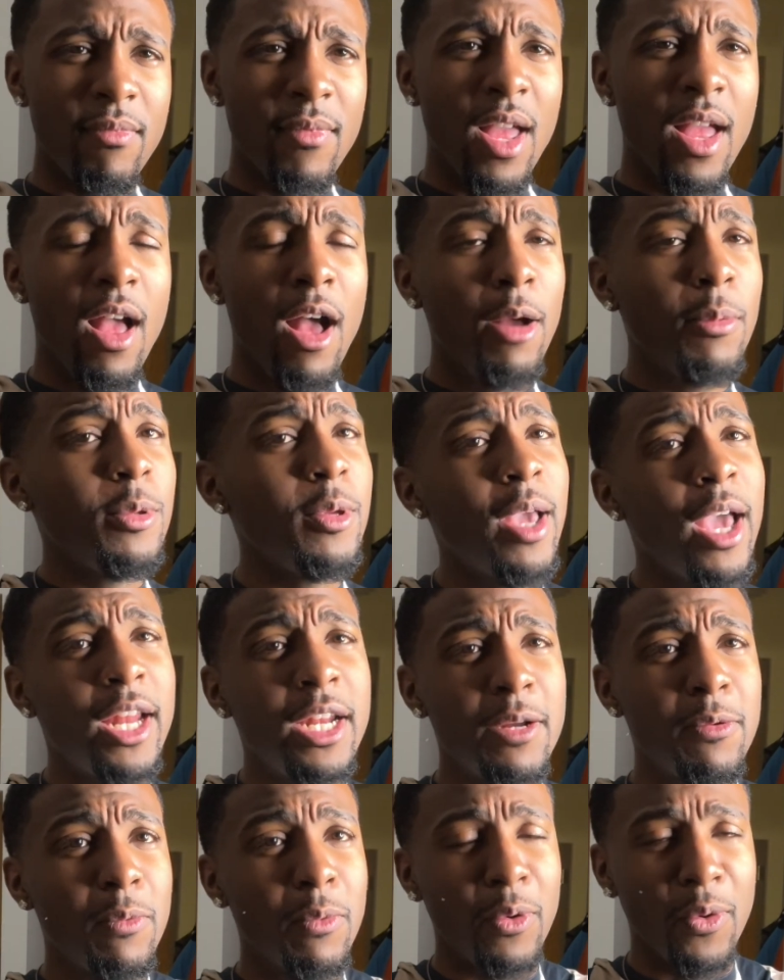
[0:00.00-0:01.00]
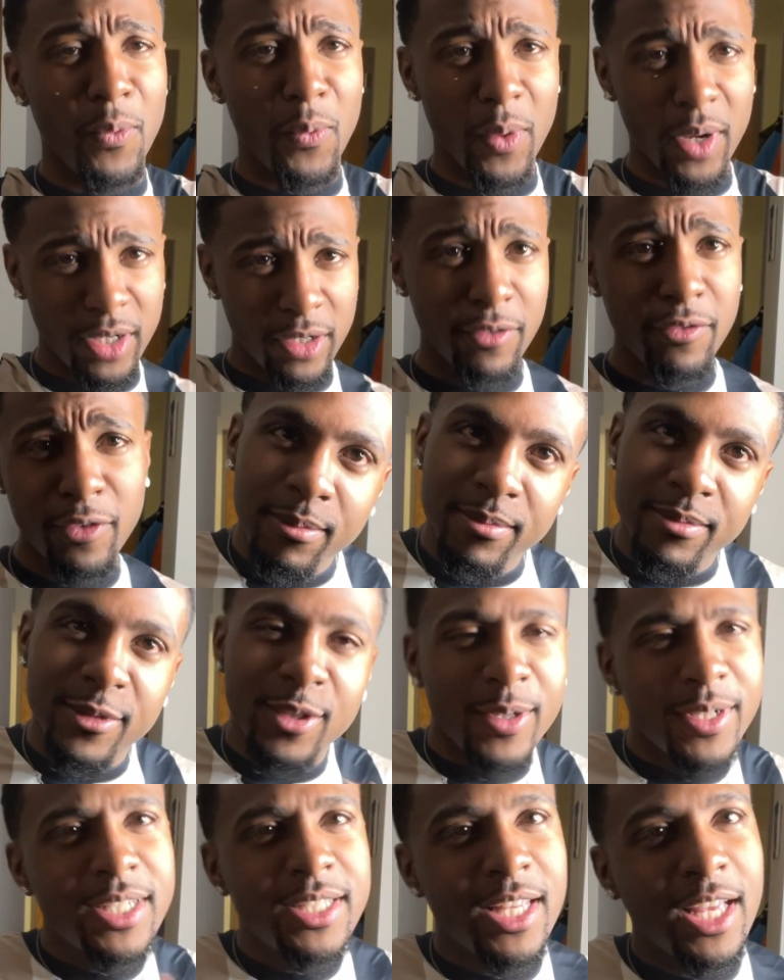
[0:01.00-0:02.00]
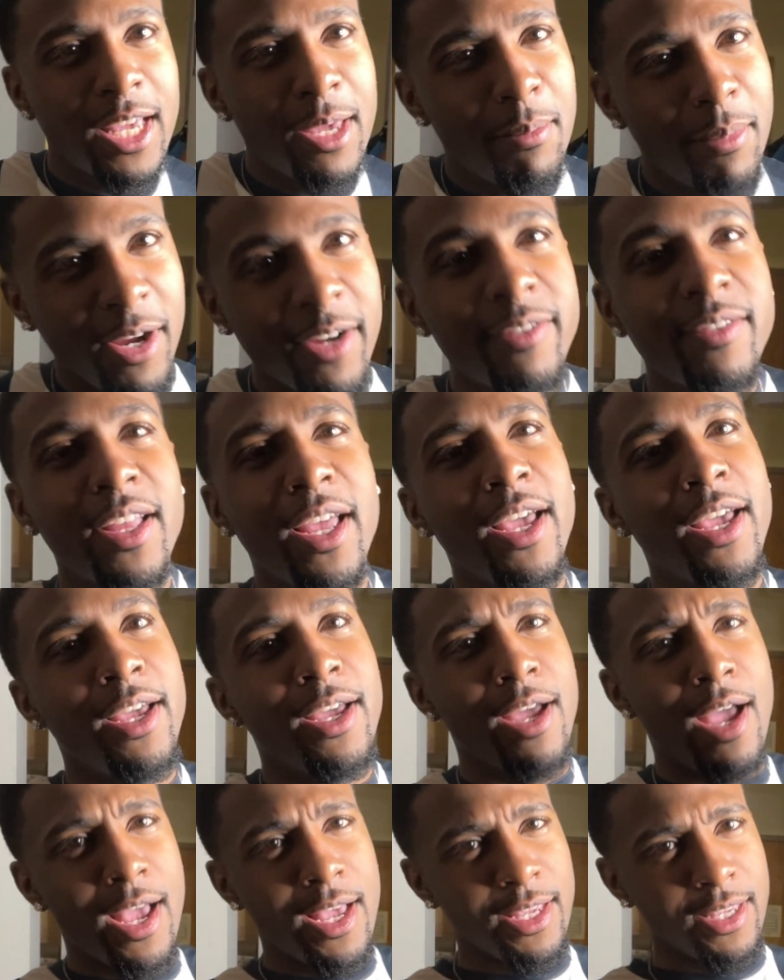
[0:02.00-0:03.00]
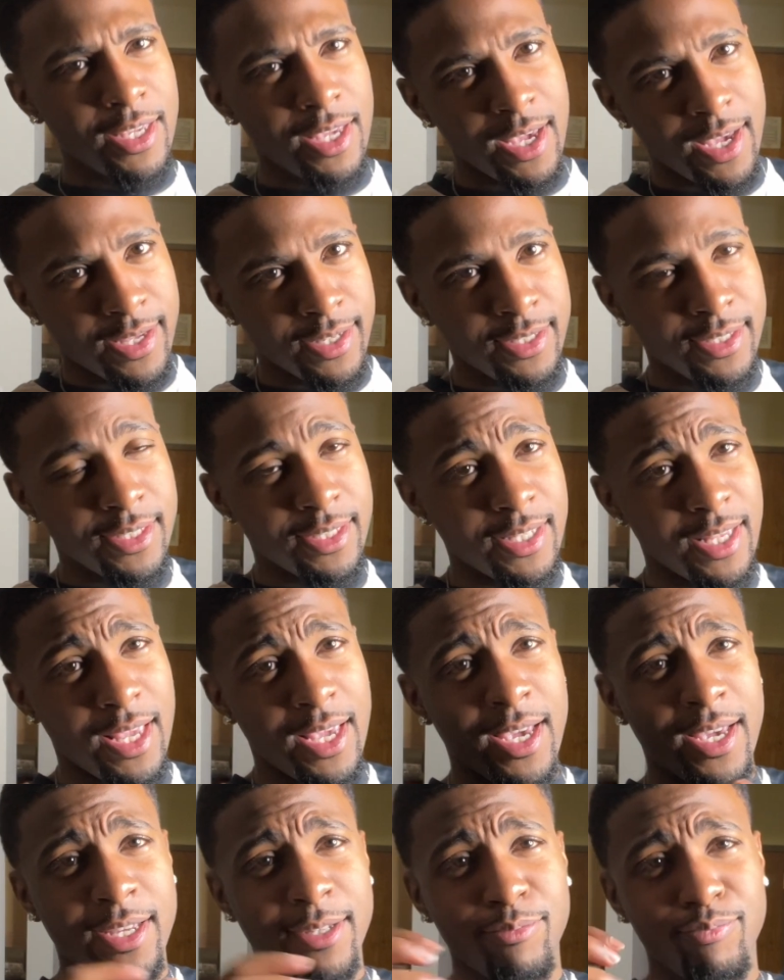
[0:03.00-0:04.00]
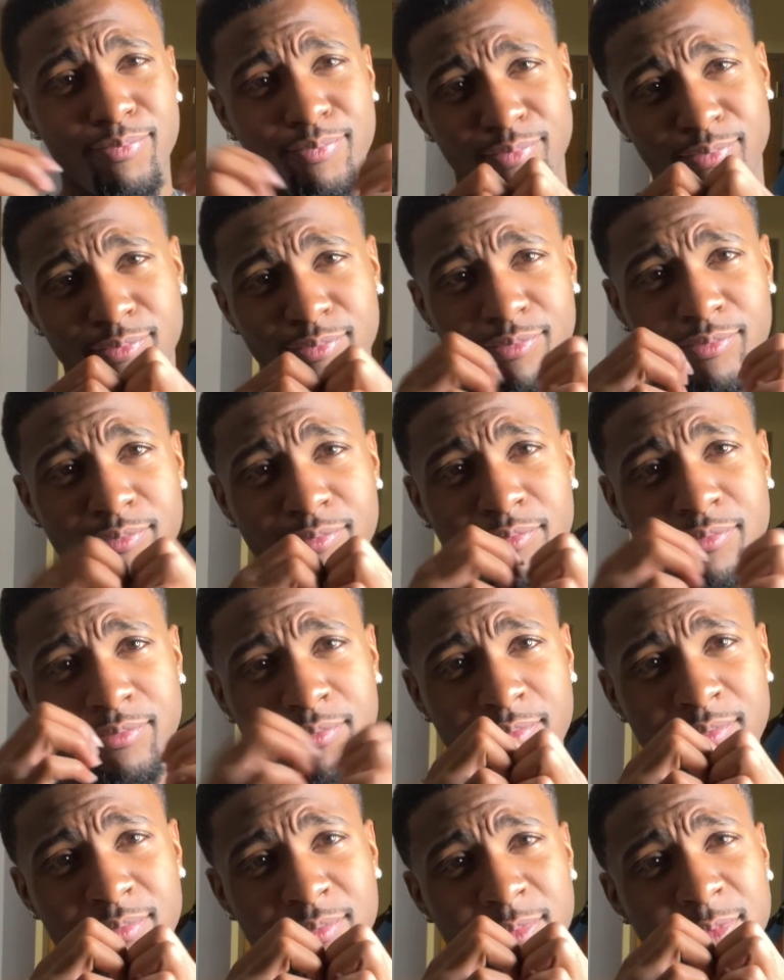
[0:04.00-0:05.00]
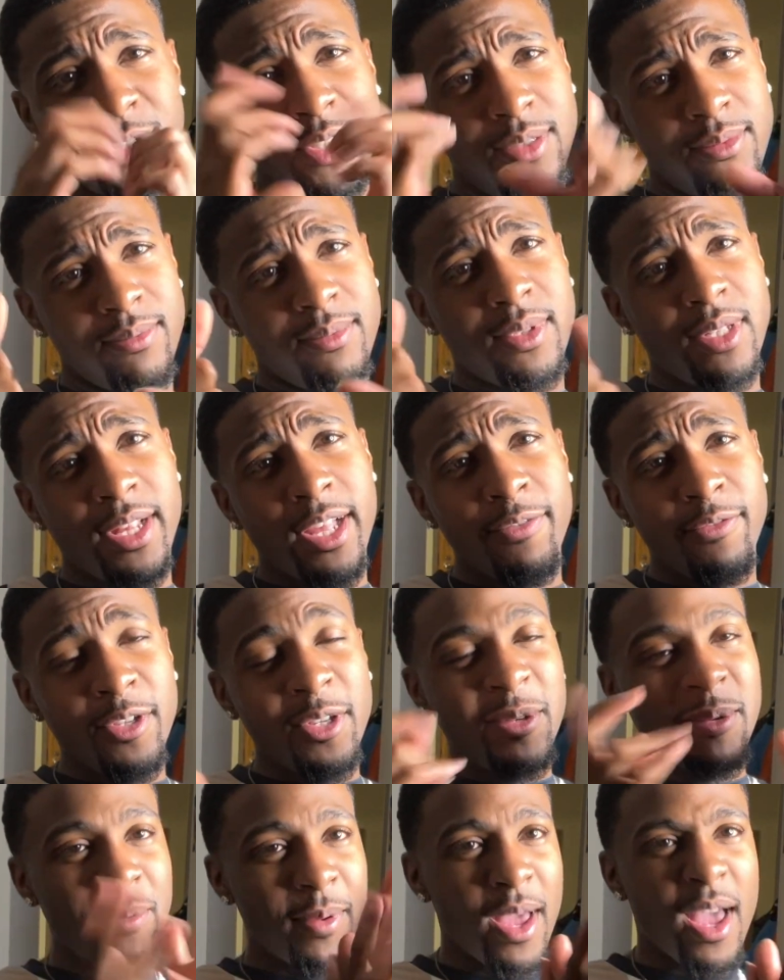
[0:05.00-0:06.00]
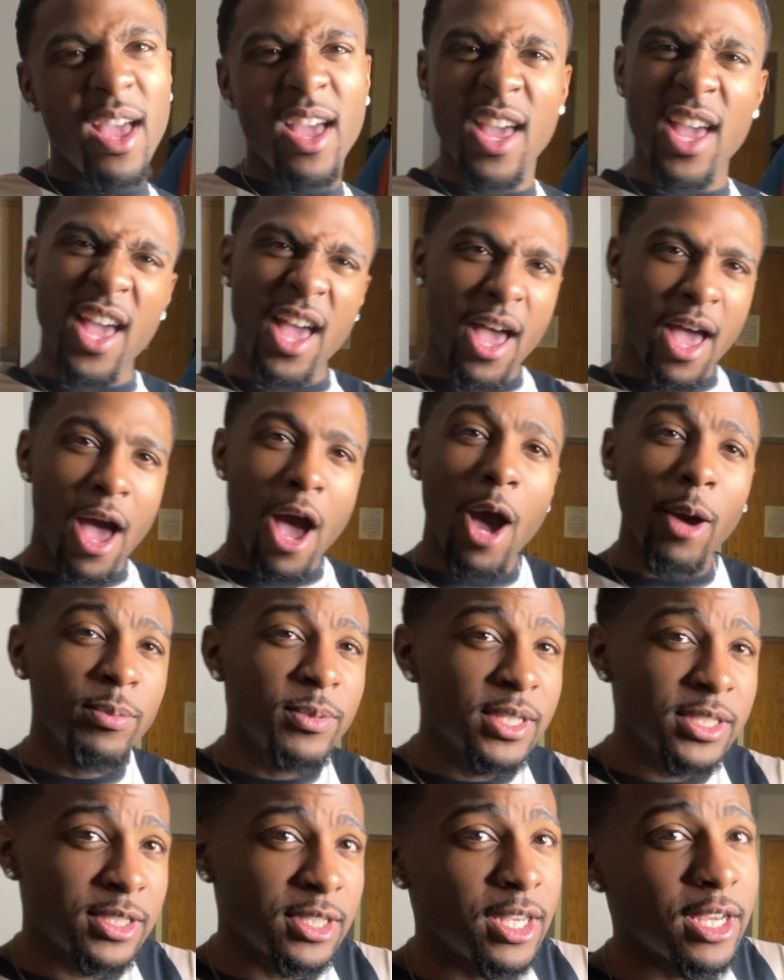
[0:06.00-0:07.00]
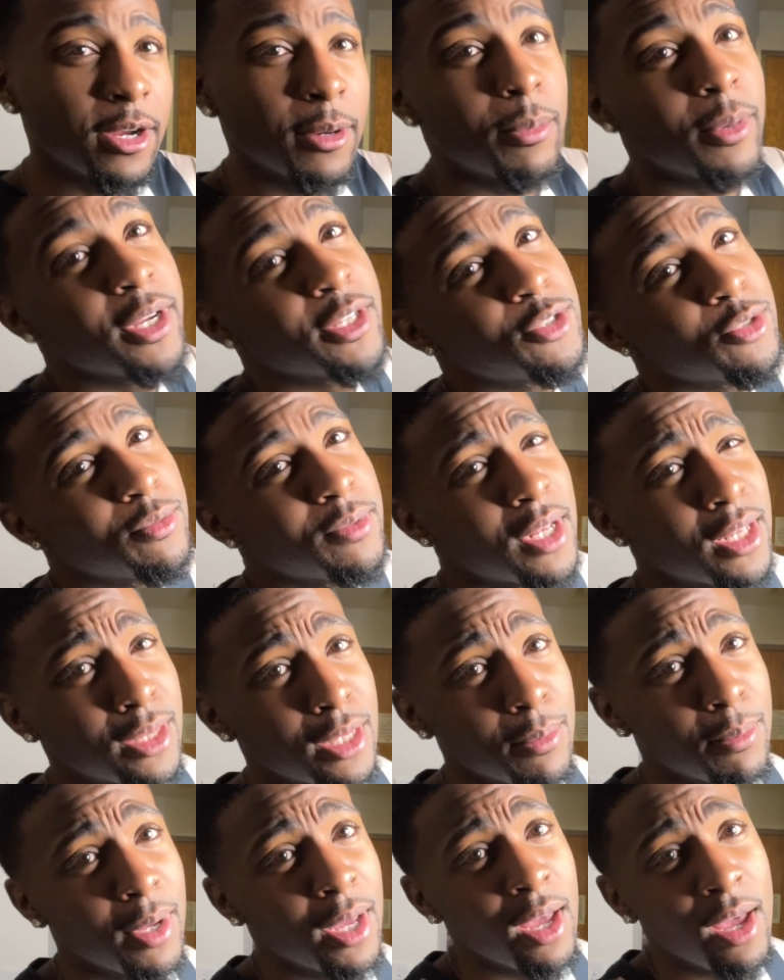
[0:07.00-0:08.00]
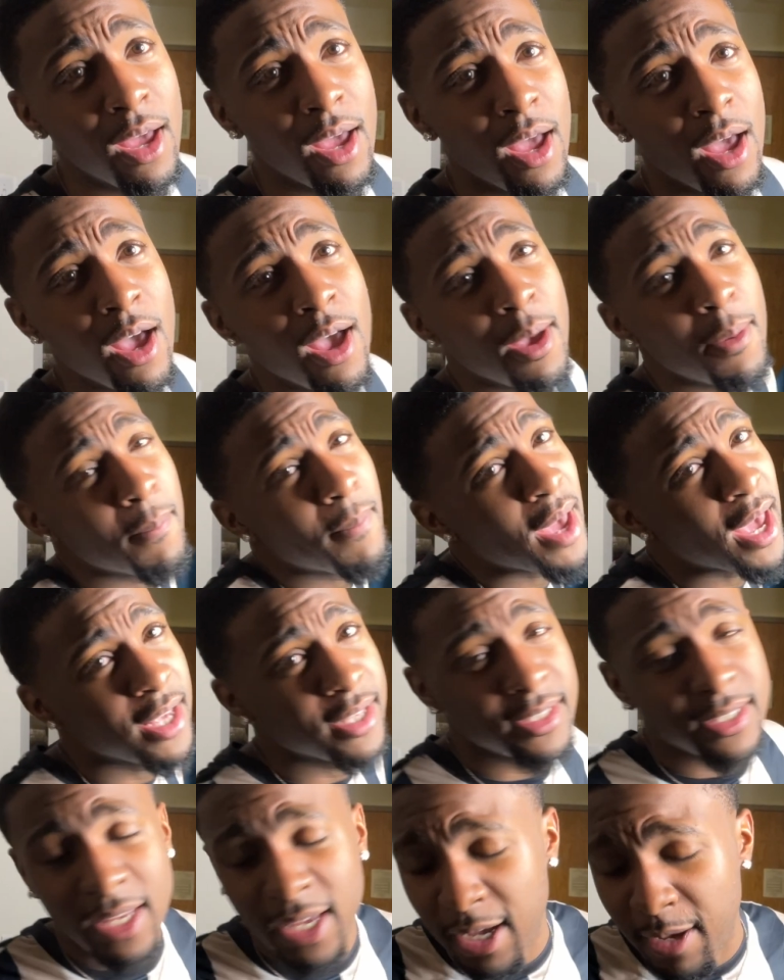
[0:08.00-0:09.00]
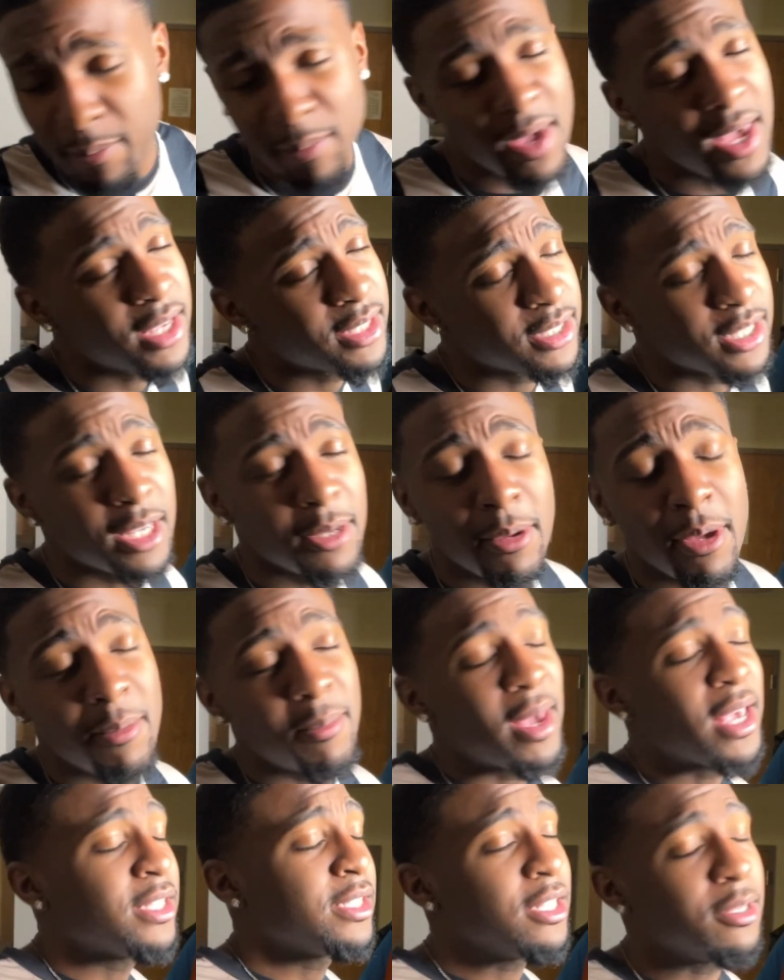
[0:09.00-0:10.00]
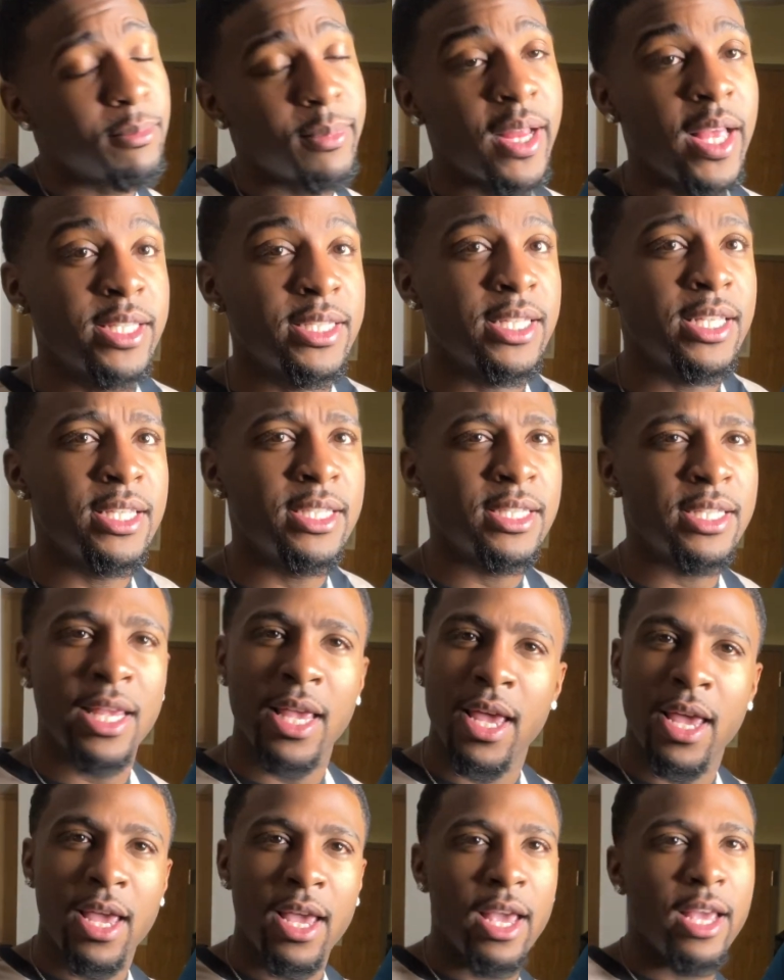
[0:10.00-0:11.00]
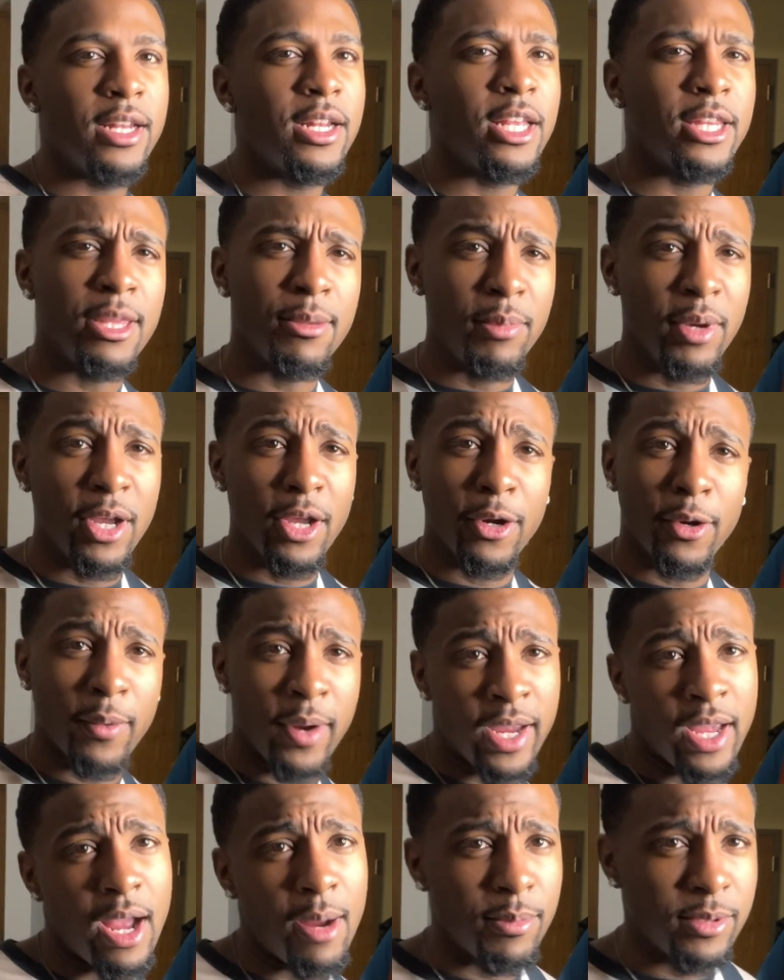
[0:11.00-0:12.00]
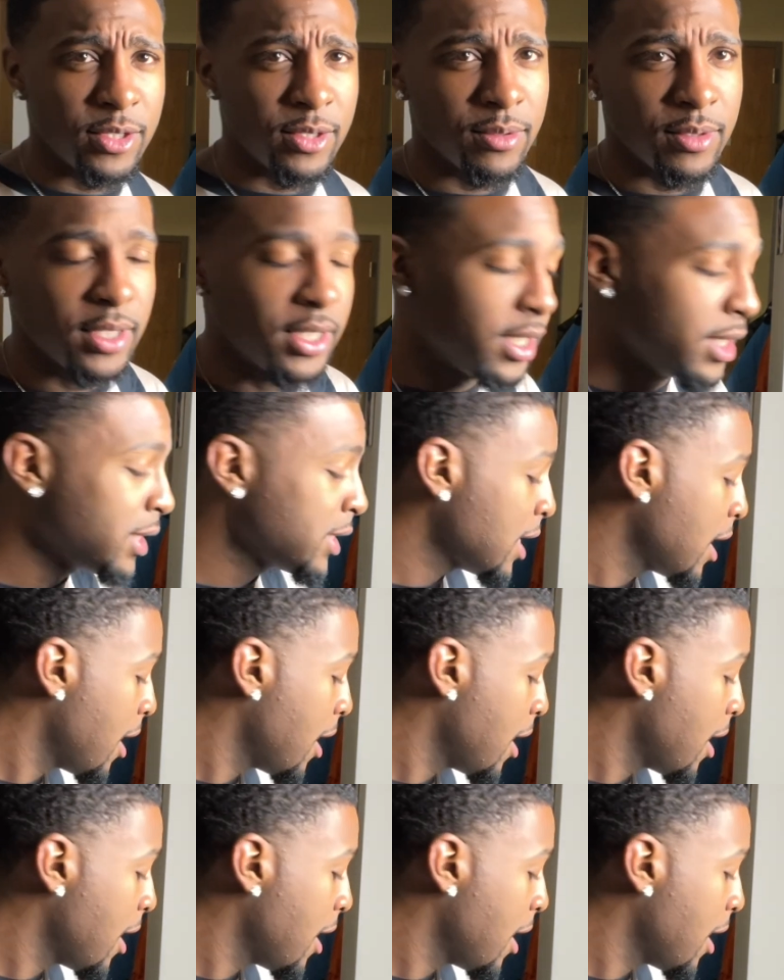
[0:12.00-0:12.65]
I hope you had a wonderful 22nd birthday. Yes, and love you. Hope this year brings you nothing but amazing, amazing, amazing blessings and nothing but great opportunities.